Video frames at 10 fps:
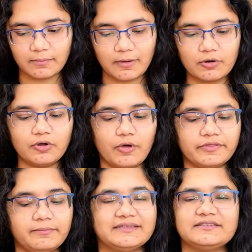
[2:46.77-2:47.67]
about on
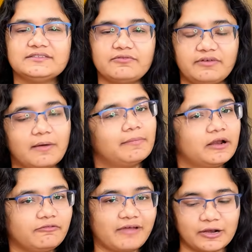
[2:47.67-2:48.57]
the basis of number
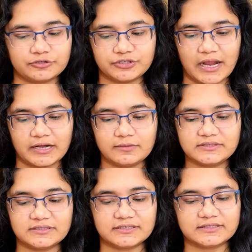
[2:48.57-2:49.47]
of halogen
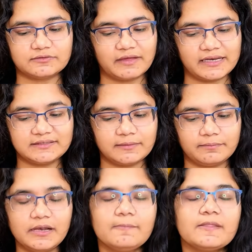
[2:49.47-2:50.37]
atoms. This is very
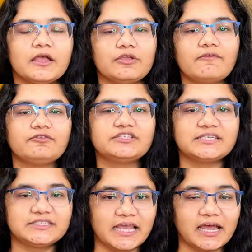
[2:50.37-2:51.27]
simple. You have to
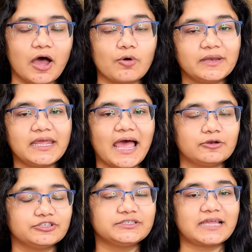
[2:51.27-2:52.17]
just check how many
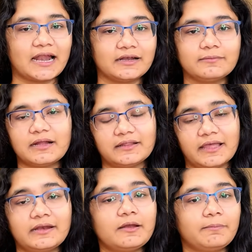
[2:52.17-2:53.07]
halogens atom are
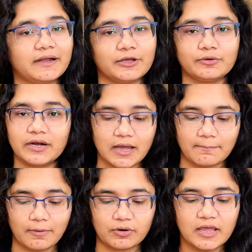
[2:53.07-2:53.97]
there in a particular
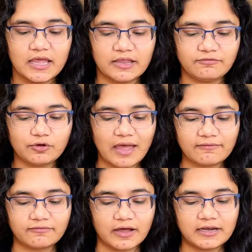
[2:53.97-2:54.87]
compound. If you
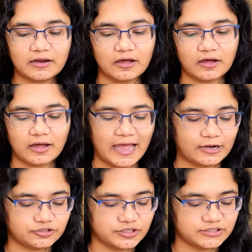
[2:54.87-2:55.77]
have one
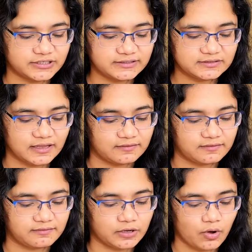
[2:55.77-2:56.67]
halogen just, then we
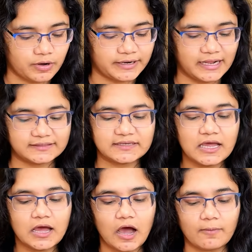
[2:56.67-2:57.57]
will call it as
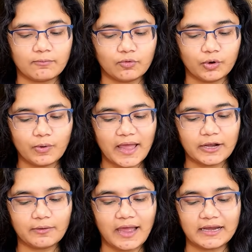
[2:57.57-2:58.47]
a
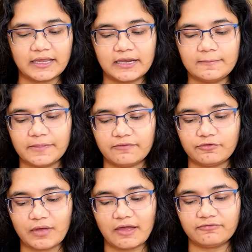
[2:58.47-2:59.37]
monohaloalkane. If
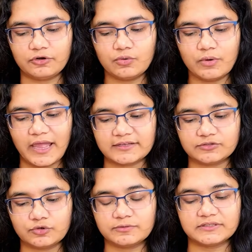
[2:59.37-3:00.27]
you have two X
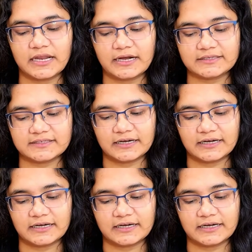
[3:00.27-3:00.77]
groups, then it is a